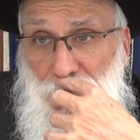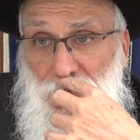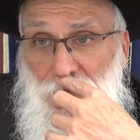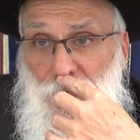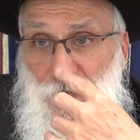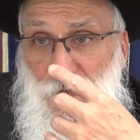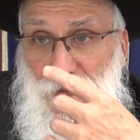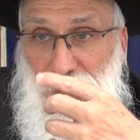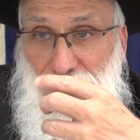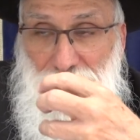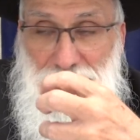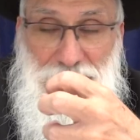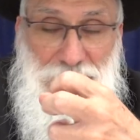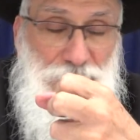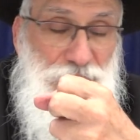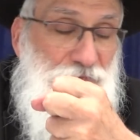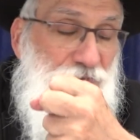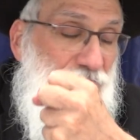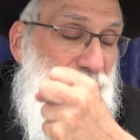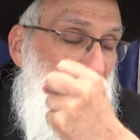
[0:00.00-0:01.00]
You
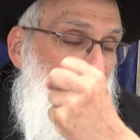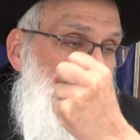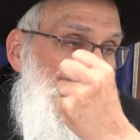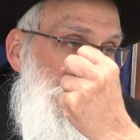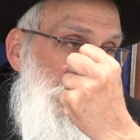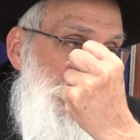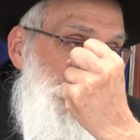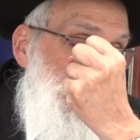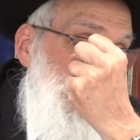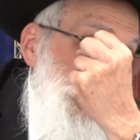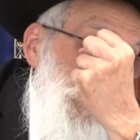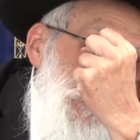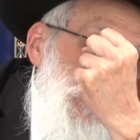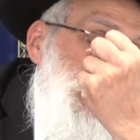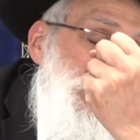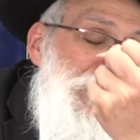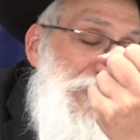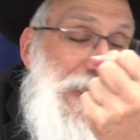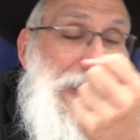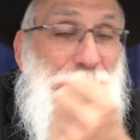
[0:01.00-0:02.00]
can't
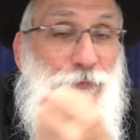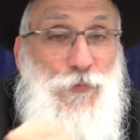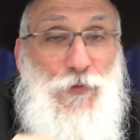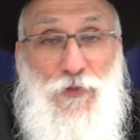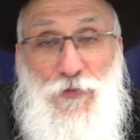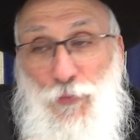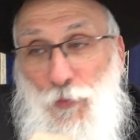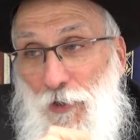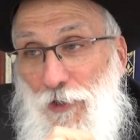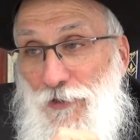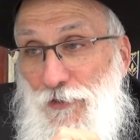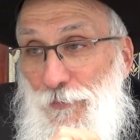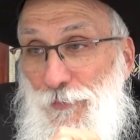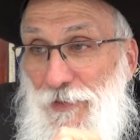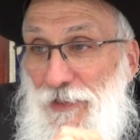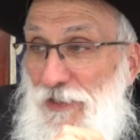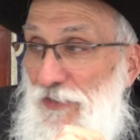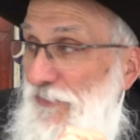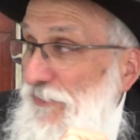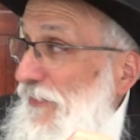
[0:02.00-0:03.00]
mix sand with water
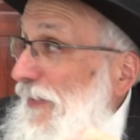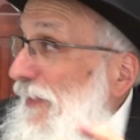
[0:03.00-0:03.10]
because